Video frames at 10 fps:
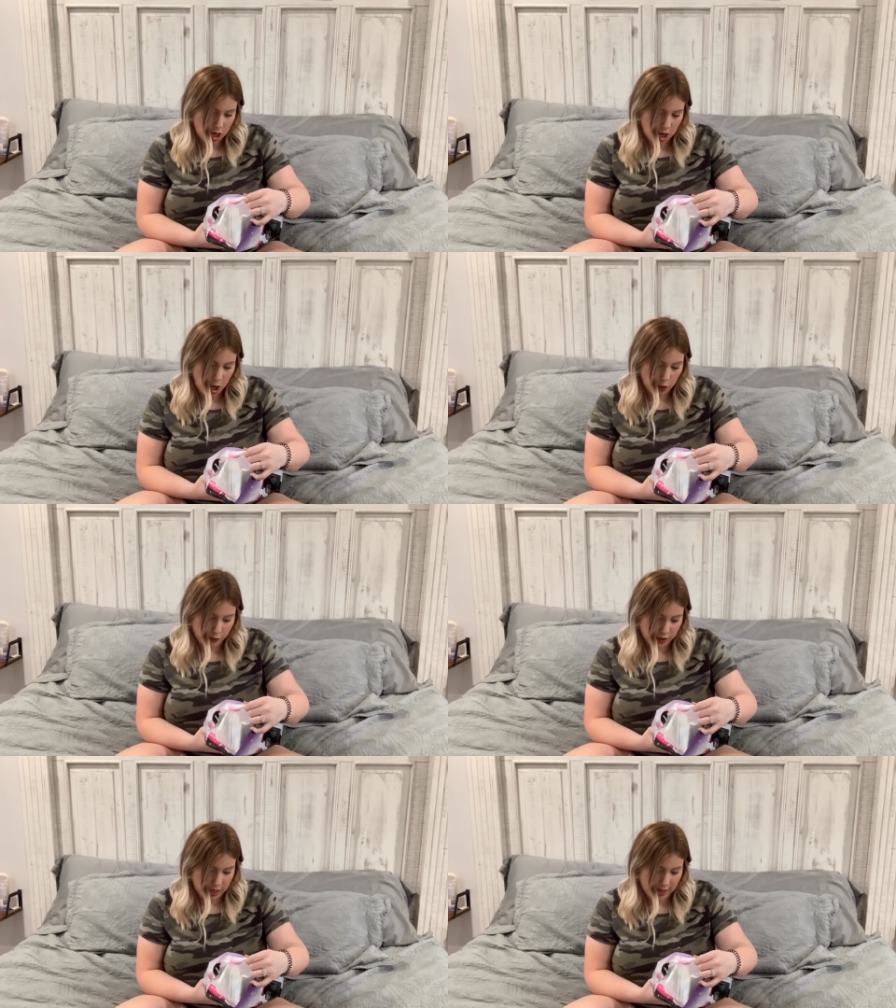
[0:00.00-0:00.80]

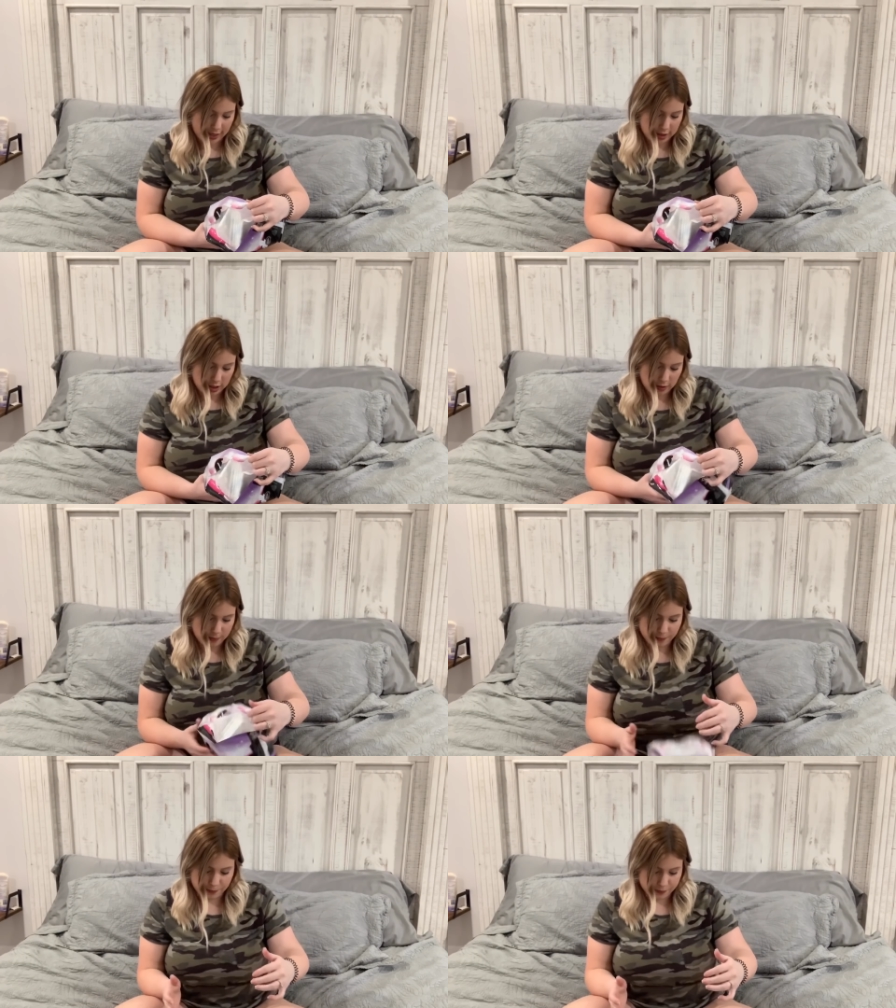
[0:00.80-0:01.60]
Overnight
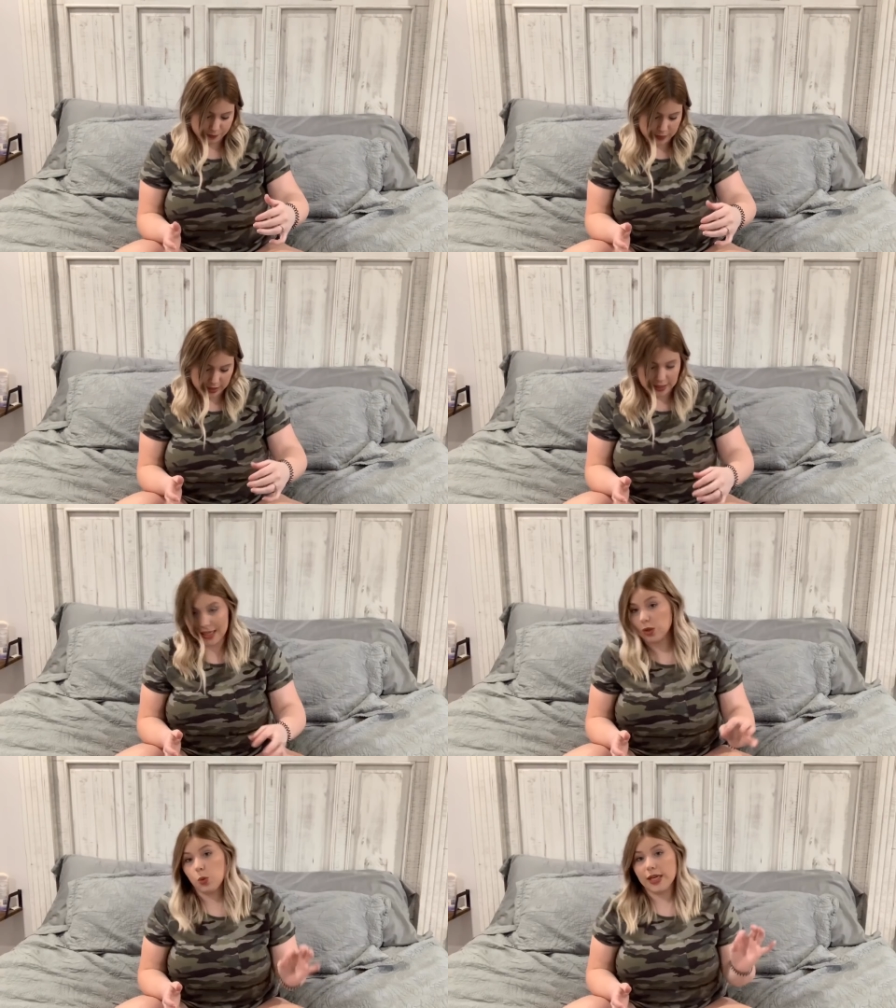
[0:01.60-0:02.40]
and they got
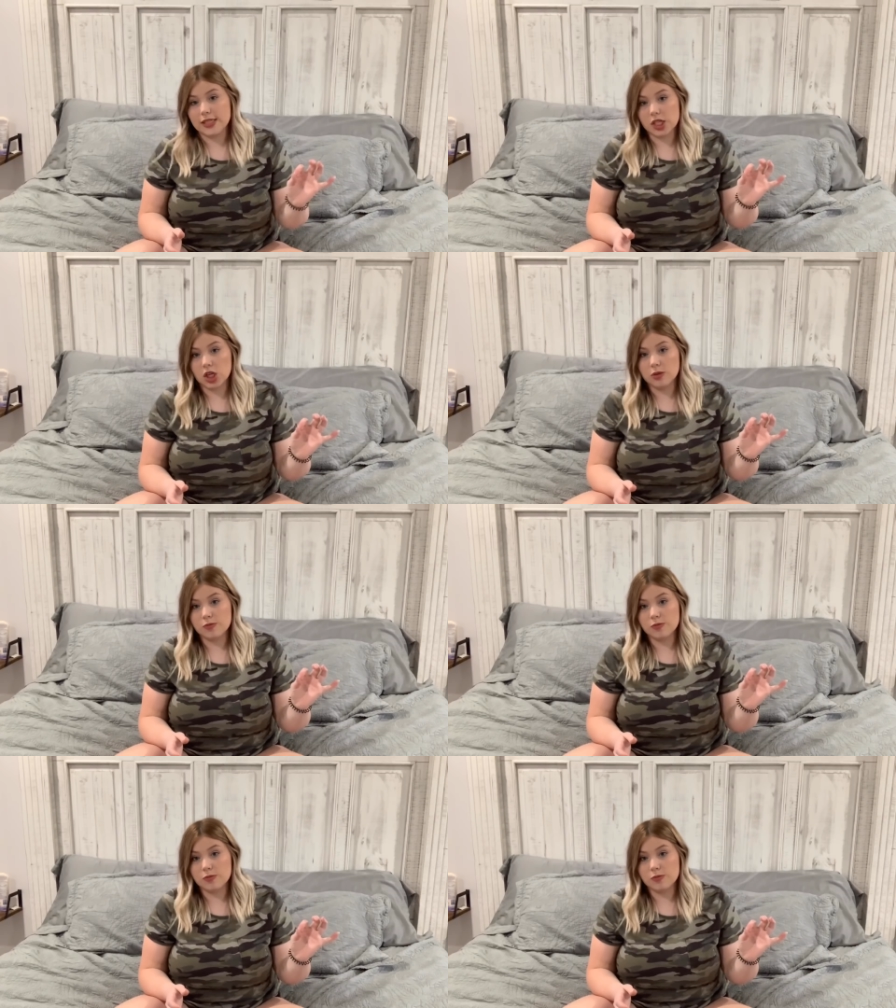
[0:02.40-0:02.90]
the wings on them.